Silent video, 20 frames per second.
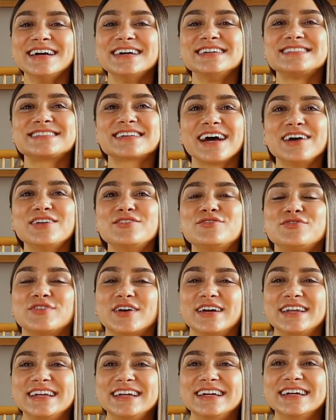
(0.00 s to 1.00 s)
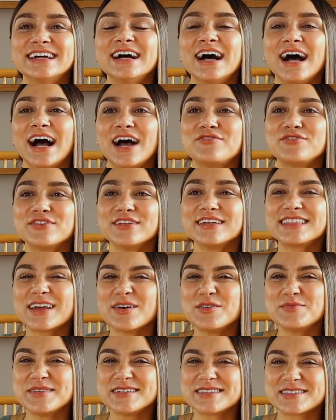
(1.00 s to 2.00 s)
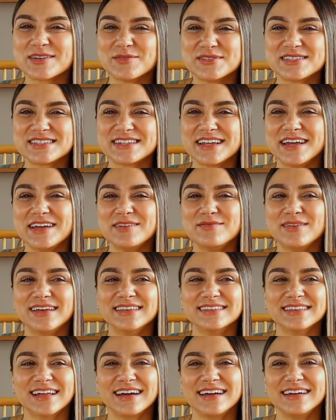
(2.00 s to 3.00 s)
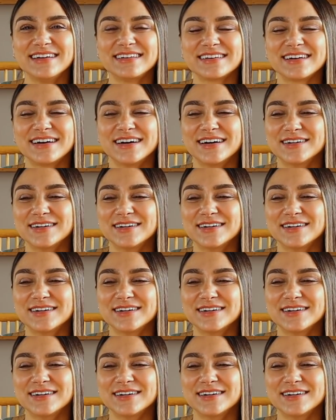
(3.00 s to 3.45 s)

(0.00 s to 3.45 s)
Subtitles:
it's kind of funny. I feel like that would be someone's name in like,